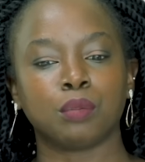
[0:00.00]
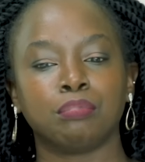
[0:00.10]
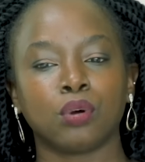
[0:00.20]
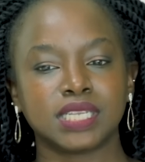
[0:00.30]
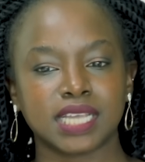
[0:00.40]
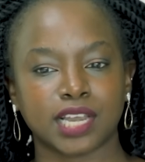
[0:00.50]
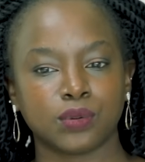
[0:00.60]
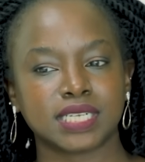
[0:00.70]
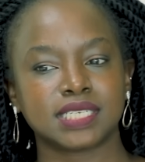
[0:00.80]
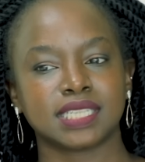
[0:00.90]
body, I look
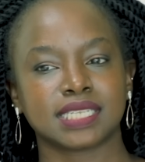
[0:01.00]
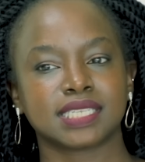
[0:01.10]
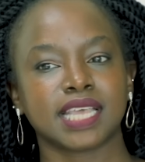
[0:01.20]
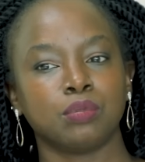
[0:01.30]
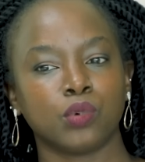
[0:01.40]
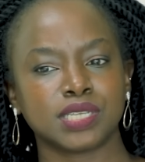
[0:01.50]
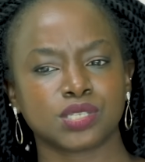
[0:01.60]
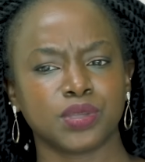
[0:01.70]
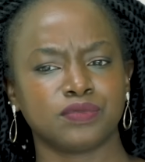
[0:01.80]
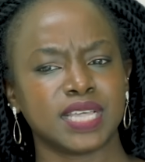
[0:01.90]
at it in the same way.
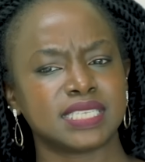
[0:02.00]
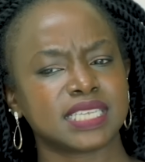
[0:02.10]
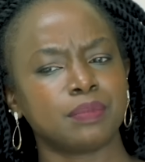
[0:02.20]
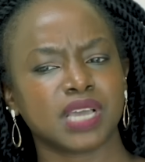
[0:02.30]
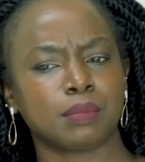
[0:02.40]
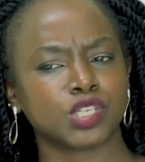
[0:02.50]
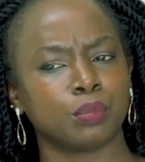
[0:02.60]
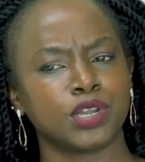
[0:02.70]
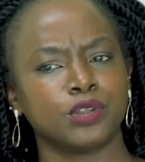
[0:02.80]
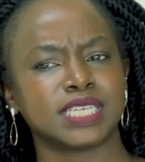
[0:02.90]
So if there's something about your
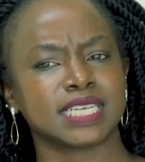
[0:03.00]
body you're not